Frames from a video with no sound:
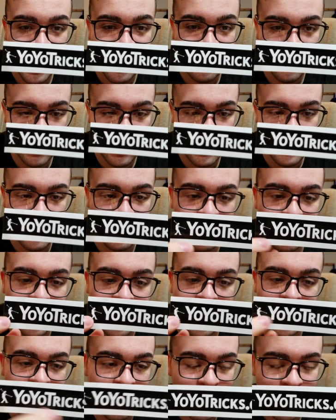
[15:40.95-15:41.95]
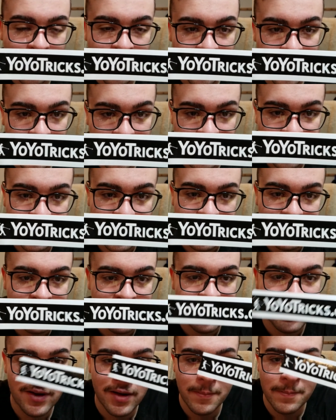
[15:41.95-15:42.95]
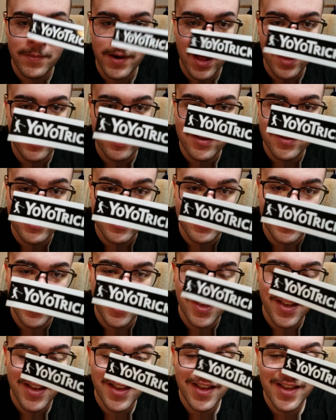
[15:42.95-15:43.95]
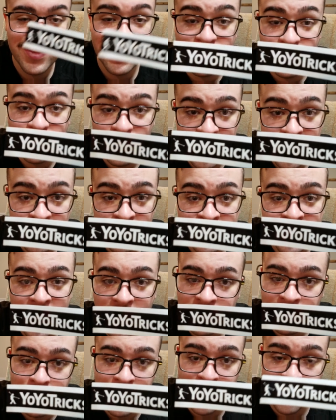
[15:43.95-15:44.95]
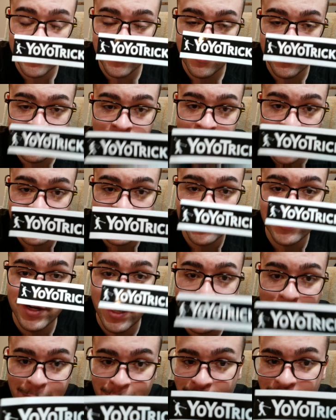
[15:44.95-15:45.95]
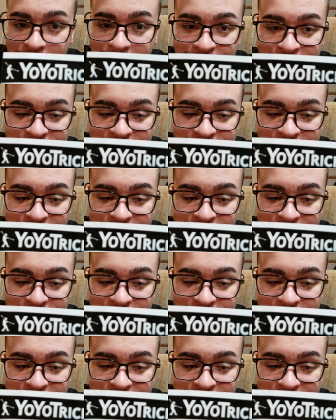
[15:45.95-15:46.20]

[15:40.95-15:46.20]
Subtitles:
This is where I learn all their tricks. This video is not sponsored, I promise.